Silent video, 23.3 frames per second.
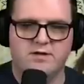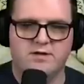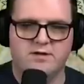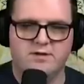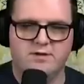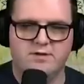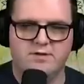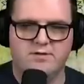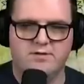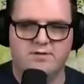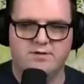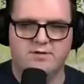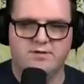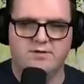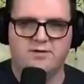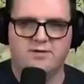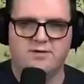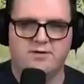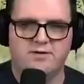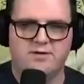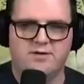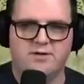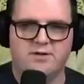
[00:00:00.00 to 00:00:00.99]
Dude, I don't know what
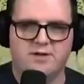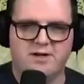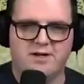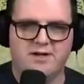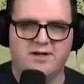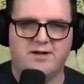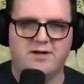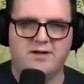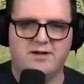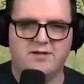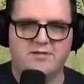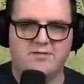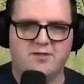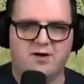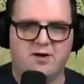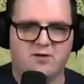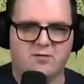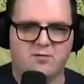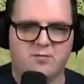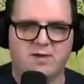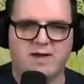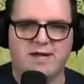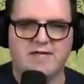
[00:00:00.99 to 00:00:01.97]
order I said. Look at all I of might,
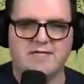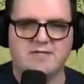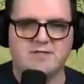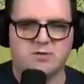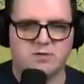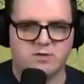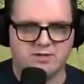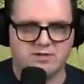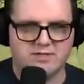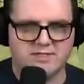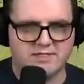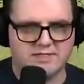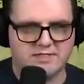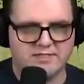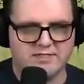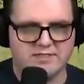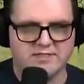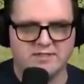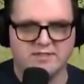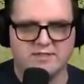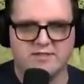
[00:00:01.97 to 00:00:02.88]
our resources.